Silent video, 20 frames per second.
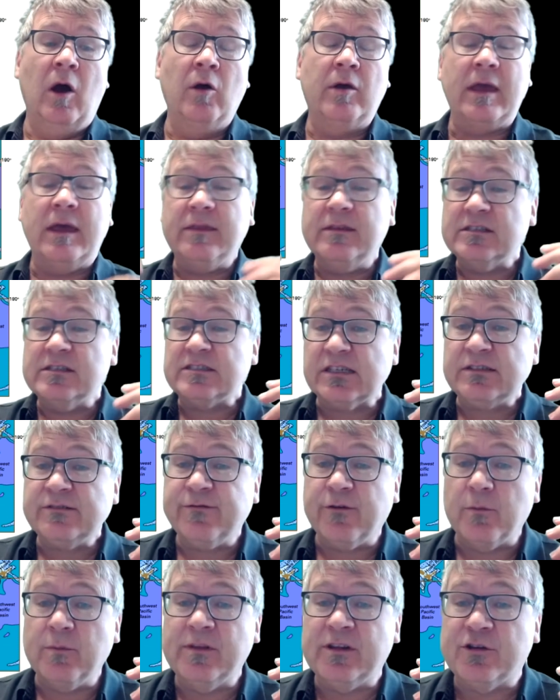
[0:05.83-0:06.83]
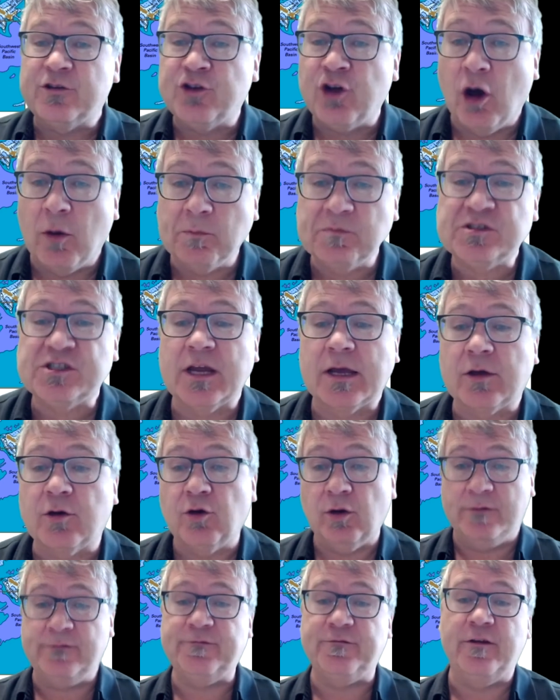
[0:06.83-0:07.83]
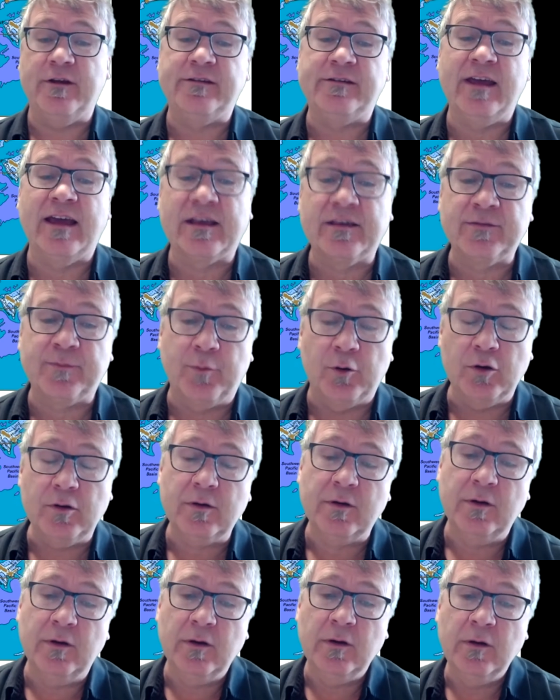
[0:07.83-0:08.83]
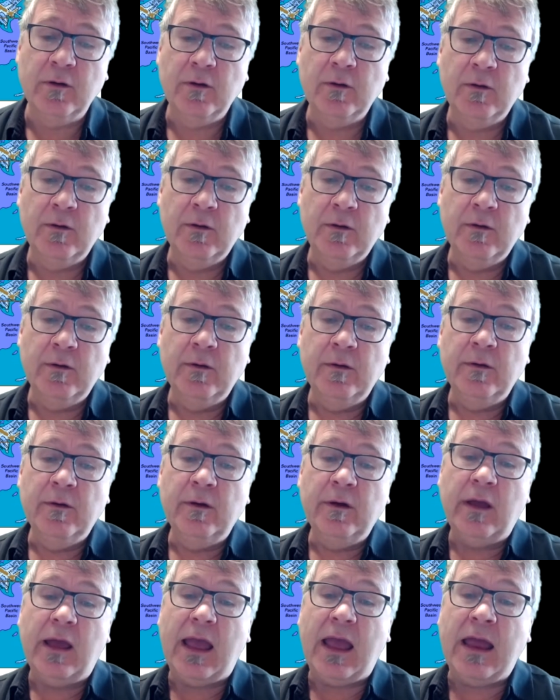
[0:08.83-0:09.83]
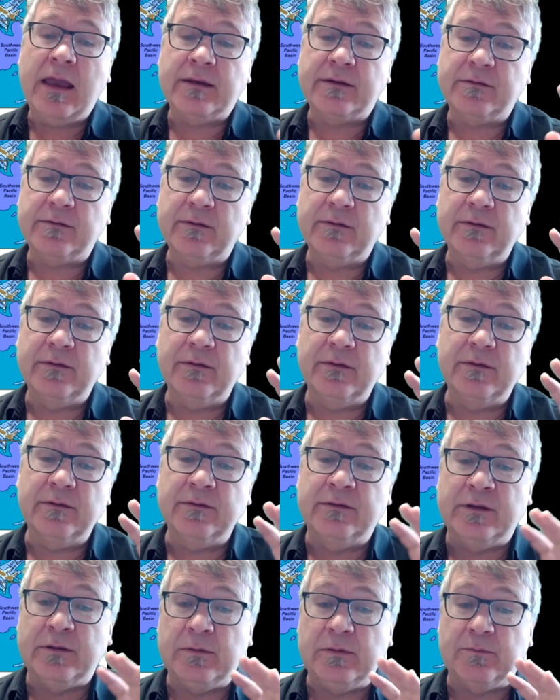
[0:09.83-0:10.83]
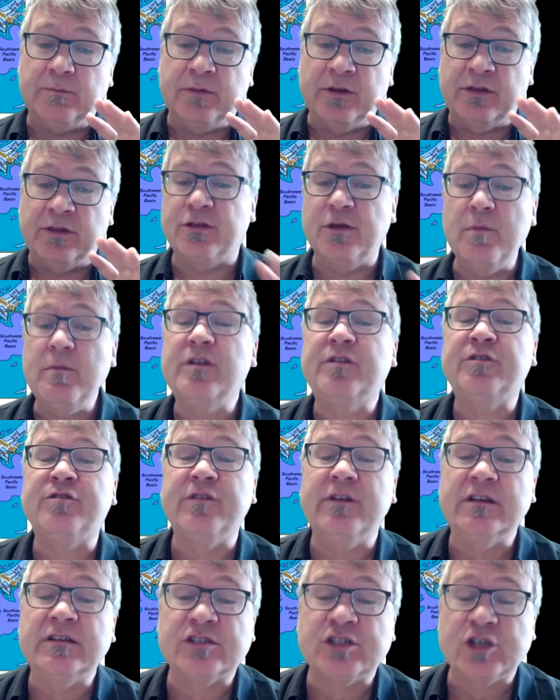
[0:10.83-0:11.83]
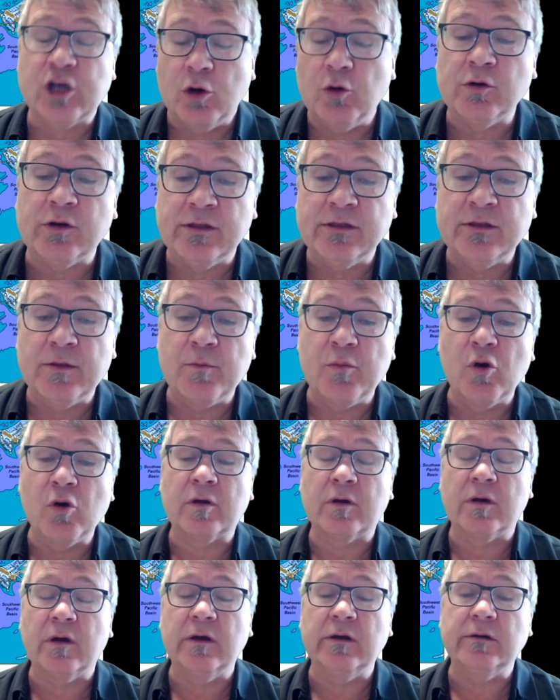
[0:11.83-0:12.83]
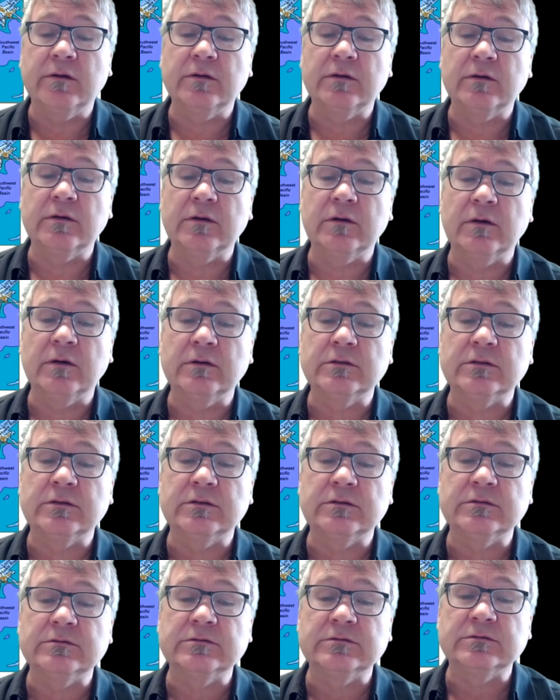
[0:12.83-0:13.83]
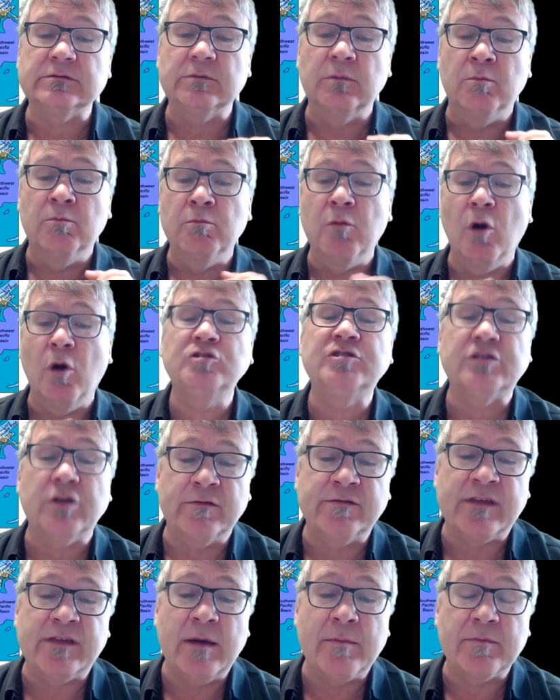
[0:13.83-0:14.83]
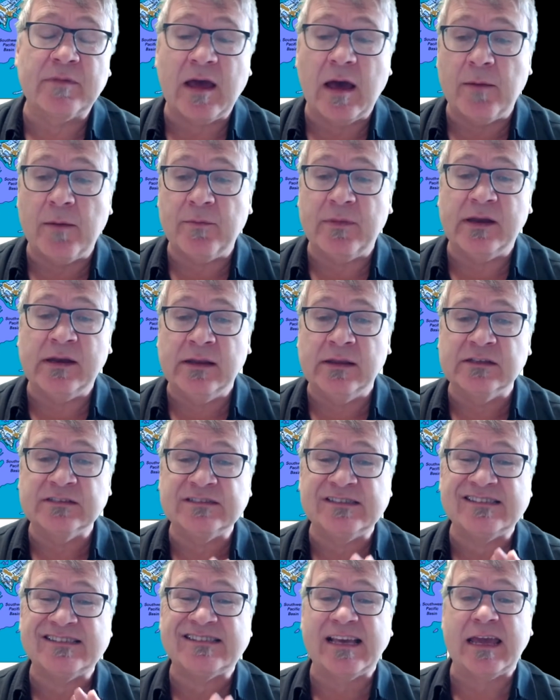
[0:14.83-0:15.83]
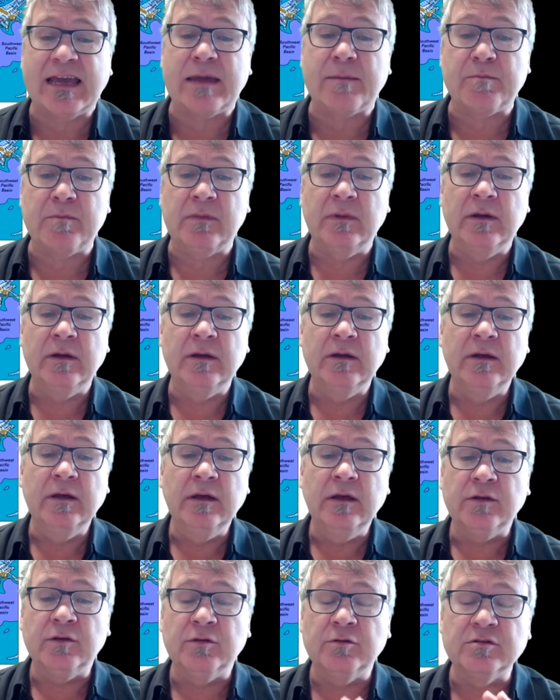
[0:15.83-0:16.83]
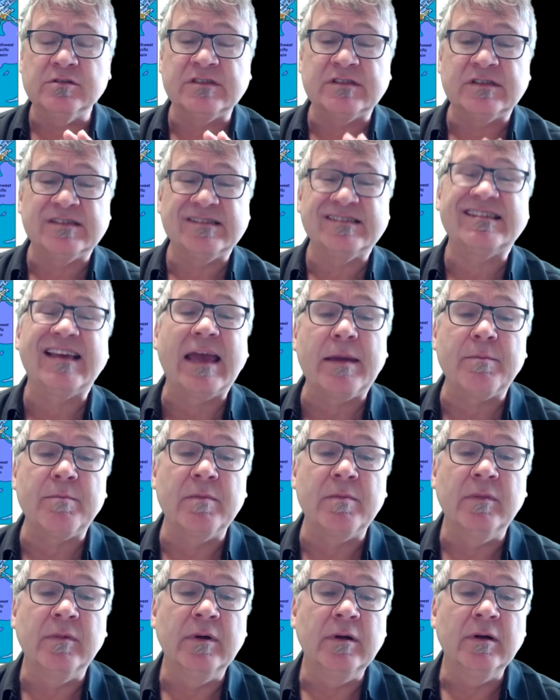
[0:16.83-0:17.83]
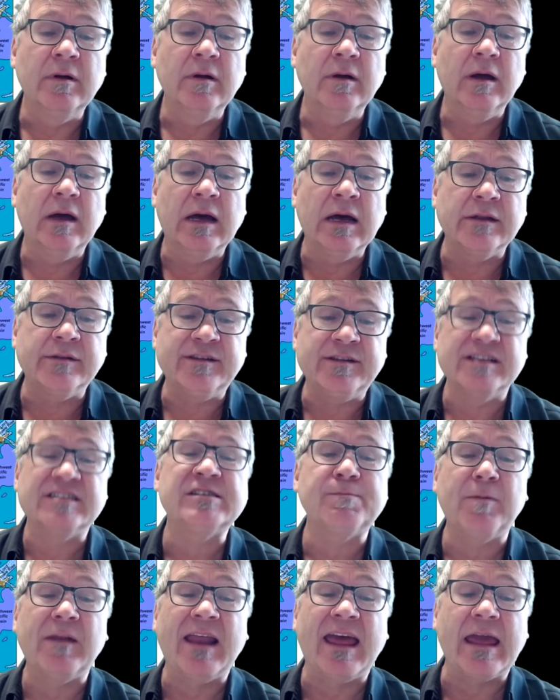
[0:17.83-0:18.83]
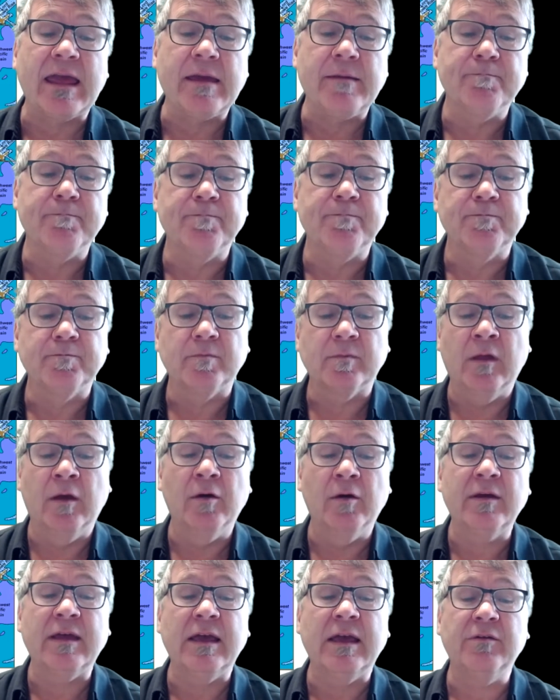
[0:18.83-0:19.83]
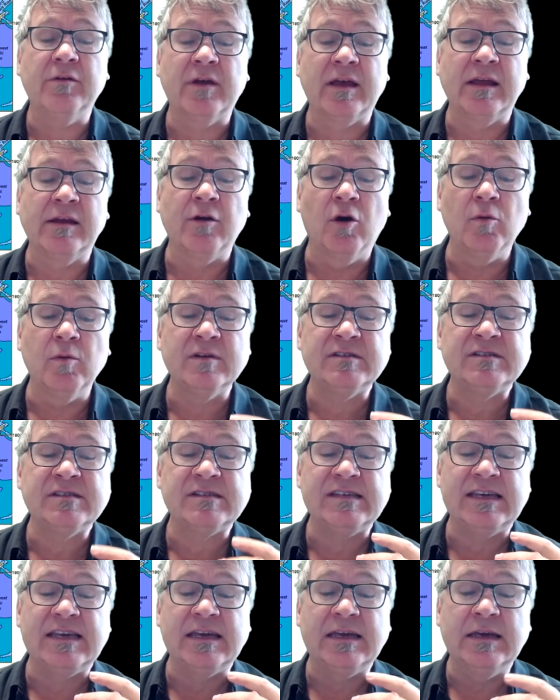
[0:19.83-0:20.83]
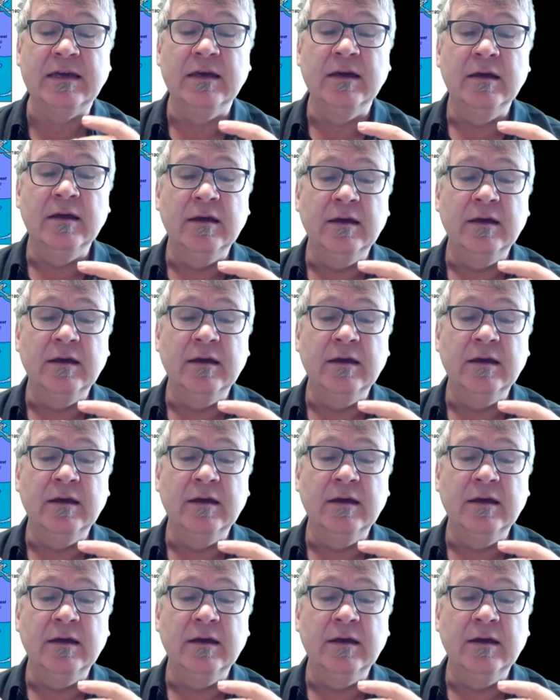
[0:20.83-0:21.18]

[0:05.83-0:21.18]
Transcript: Okay, this is from the Tomczak Godfrey textbook. And the is shown in the book, most of them come in the same, use the same uh, display. Okay, you can always see